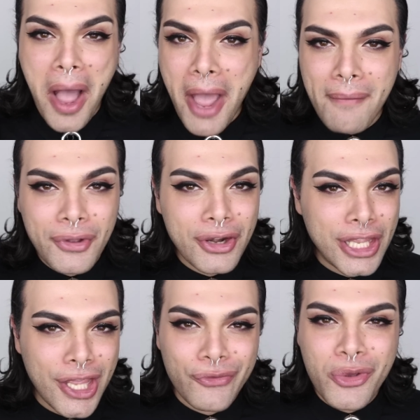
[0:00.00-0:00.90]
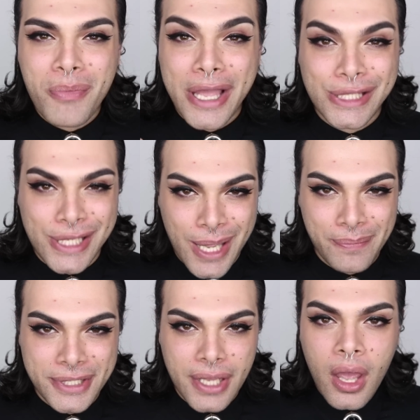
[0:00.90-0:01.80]
I'm gonna give you my
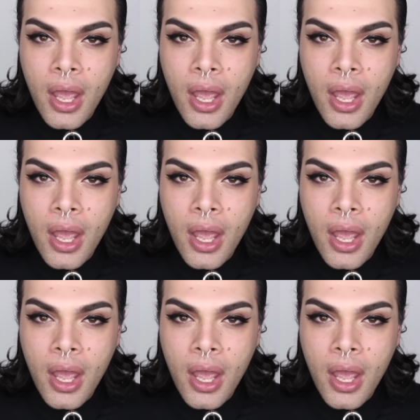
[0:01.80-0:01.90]
tips,